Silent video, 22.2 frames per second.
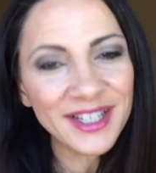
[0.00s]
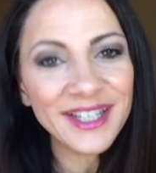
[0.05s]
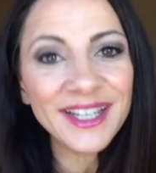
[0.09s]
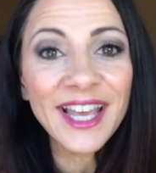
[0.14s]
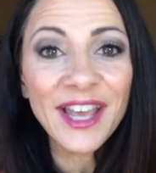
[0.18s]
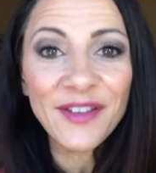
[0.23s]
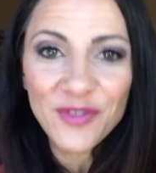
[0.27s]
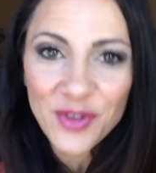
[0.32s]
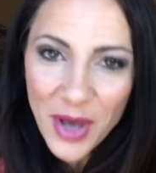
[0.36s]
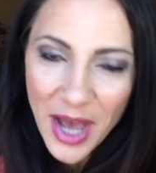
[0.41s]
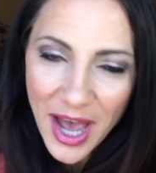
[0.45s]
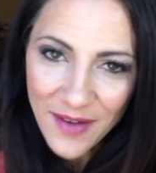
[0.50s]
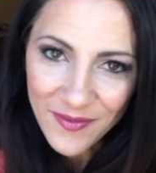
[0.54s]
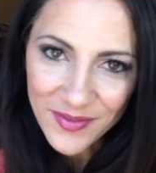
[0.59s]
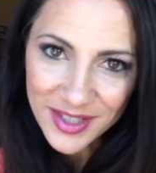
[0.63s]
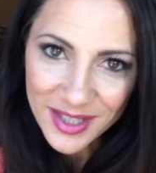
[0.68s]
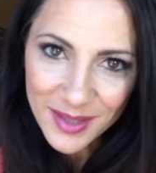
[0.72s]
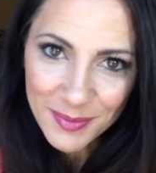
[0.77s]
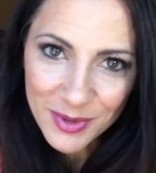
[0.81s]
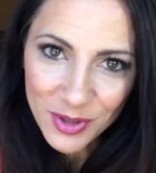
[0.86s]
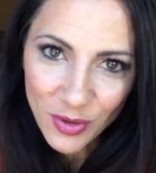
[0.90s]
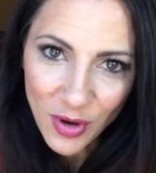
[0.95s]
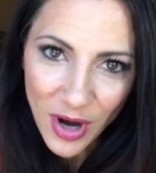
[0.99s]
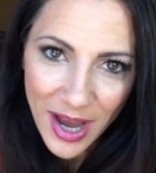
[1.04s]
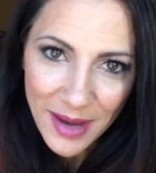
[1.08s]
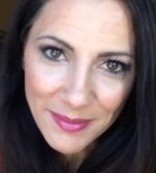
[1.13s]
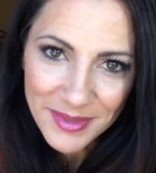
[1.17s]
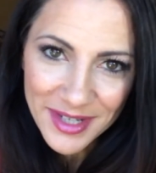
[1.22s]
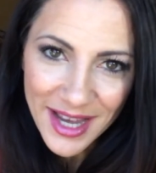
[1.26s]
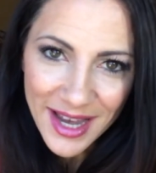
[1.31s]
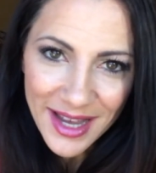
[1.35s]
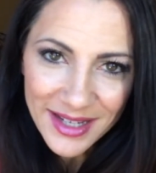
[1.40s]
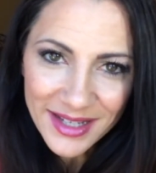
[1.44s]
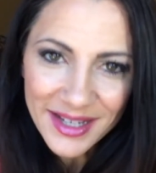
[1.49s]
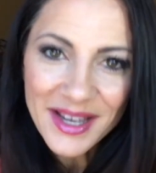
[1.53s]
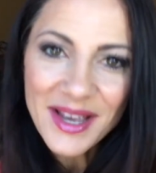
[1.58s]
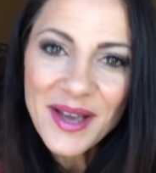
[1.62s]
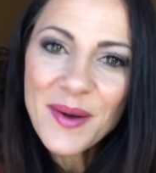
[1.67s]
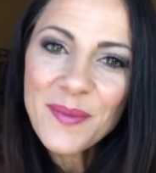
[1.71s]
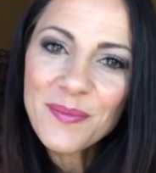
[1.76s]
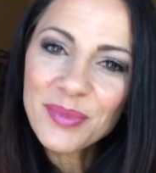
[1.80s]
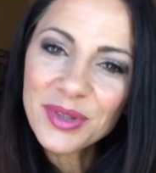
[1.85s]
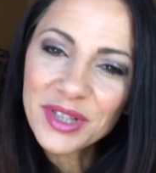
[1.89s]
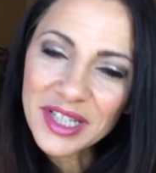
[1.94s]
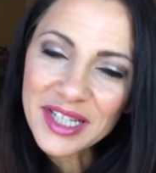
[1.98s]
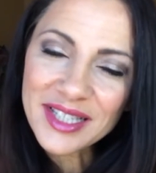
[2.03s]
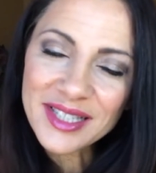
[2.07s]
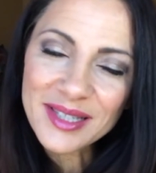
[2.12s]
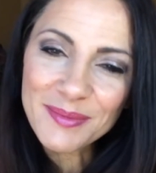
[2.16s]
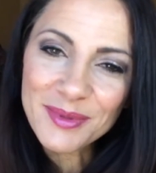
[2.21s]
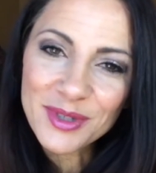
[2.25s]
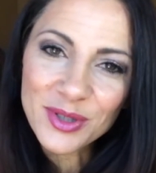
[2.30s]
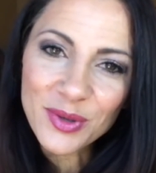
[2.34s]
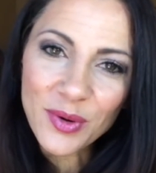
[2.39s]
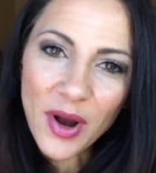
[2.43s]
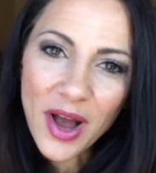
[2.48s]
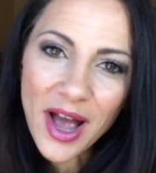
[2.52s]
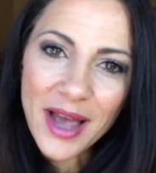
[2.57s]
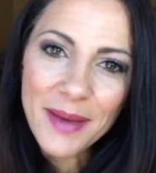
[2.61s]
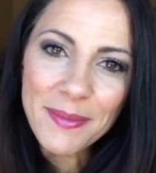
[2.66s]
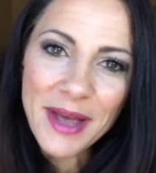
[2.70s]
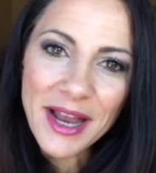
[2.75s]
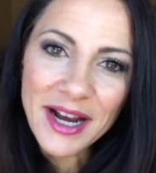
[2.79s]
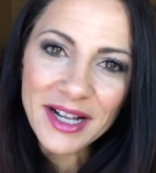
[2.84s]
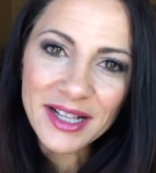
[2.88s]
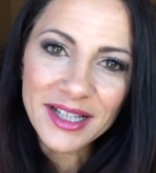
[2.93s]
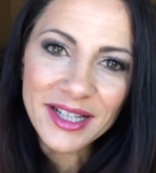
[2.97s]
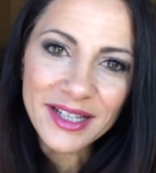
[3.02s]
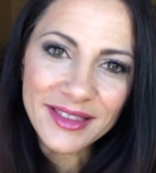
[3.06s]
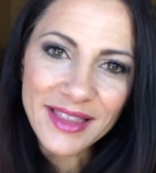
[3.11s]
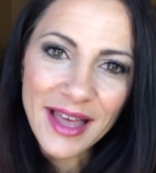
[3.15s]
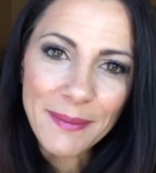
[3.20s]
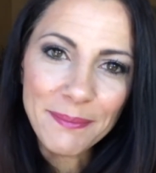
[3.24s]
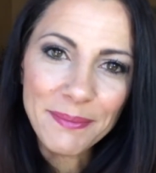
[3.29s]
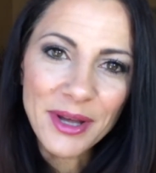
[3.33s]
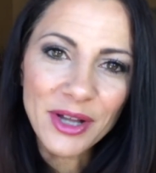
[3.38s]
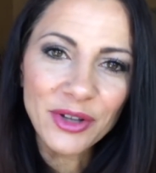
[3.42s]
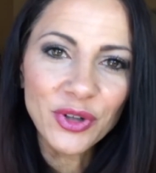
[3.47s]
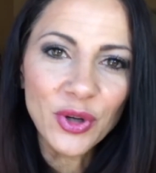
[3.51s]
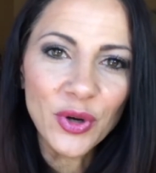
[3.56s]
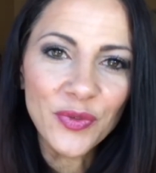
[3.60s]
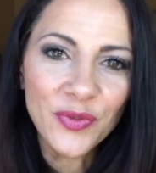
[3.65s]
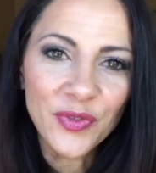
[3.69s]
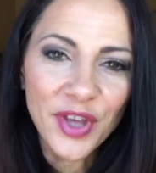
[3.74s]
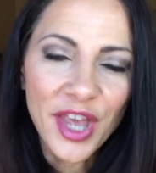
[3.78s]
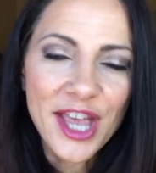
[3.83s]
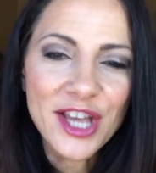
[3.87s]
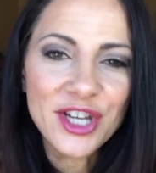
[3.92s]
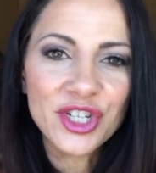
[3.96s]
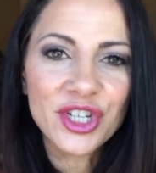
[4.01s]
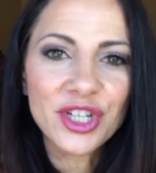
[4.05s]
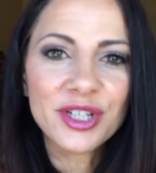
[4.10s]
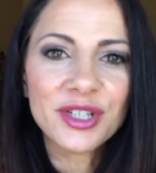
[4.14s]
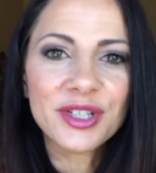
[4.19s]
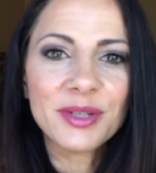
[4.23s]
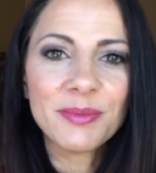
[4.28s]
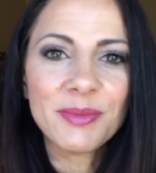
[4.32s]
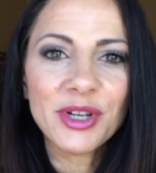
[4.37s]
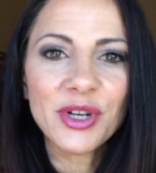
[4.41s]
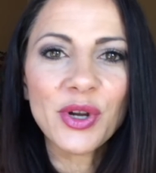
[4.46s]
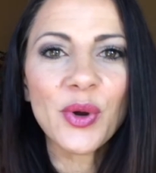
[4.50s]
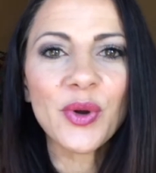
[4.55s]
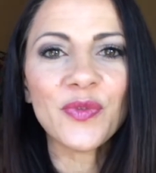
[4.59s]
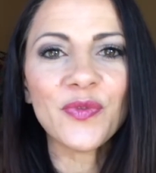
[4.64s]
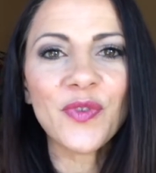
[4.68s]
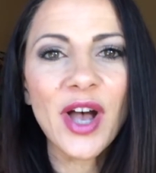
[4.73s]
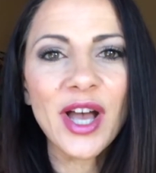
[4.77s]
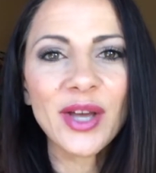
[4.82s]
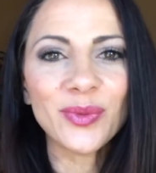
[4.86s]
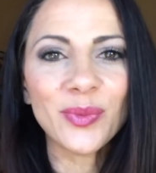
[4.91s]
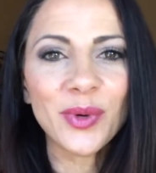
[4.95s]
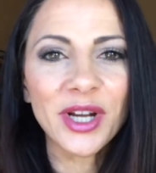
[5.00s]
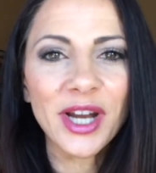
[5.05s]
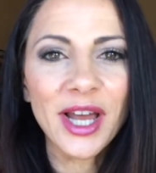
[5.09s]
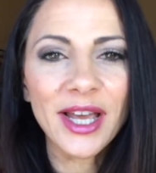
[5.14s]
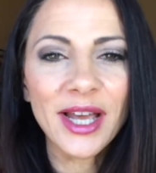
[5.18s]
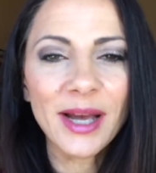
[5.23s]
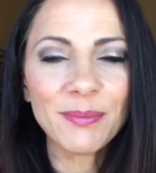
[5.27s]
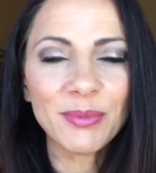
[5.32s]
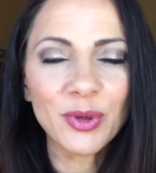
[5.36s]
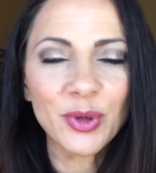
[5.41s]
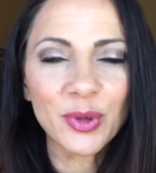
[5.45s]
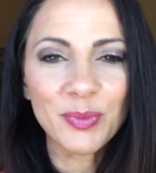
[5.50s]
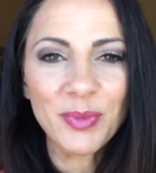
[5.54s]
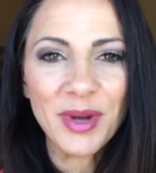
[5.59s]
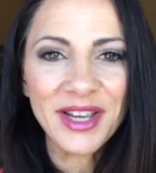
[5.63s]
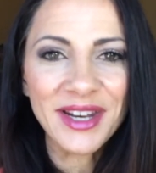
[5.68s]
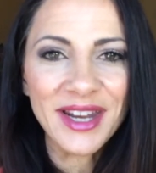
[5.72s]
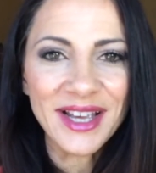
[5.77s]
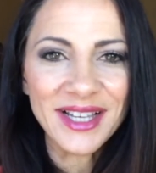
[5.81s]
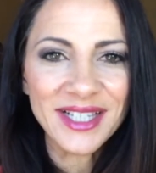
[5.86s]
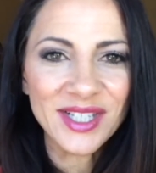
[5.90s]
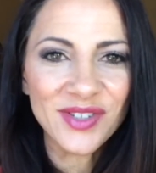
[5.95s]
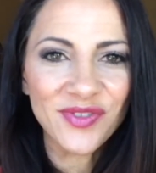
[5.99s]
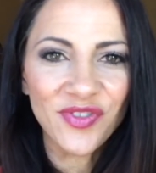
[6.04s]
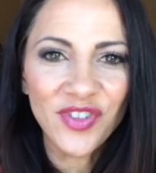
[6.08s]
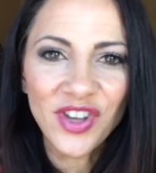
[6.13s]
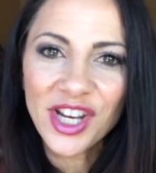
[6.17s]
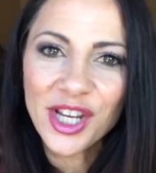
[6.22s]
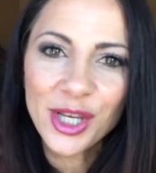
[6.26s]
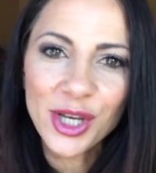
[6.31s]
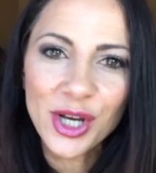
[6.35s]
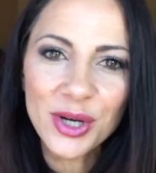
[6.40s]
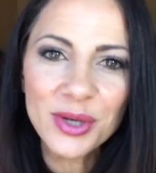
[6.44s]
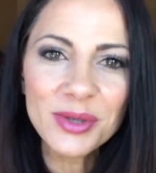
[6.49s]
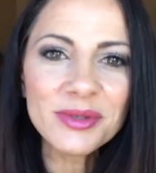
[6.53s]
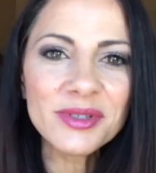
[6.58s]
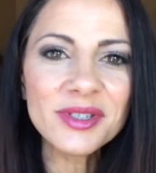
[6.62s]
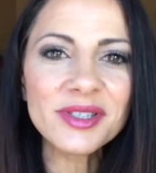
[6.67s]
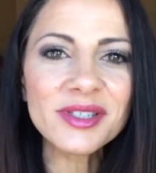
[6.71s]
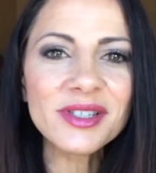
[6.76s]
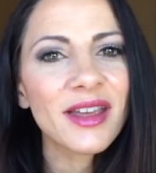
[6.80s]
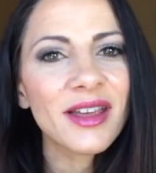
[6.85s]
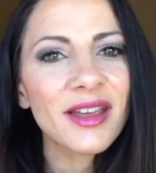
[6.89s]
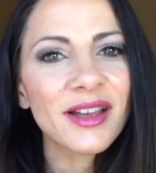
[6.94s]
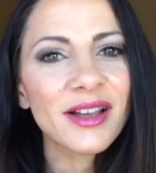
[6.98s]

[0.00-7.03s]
If you haven't subscribed yet, please subscribe and click that bell notification to be notified when I upload my next videos.